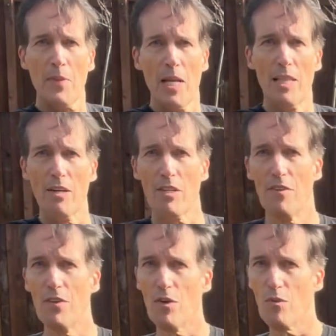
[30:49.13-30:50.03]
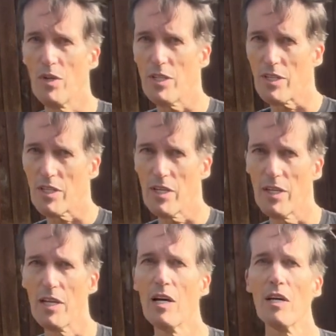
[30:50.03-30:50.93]
and that'll give you a really good
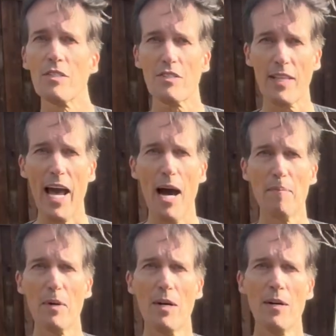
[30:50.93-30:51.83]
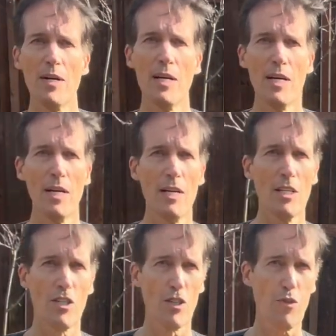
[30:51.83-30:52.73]
stab.
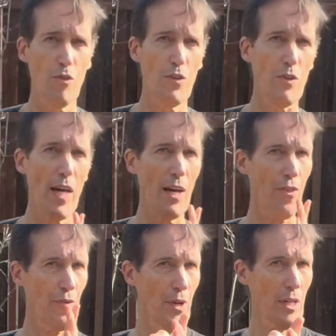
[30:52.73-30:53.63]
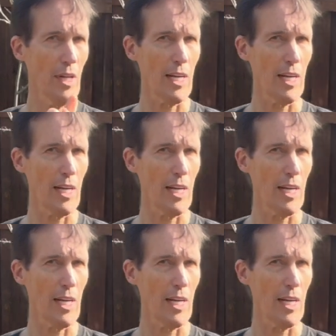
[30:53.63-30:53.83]
Let's review that 3 o'clock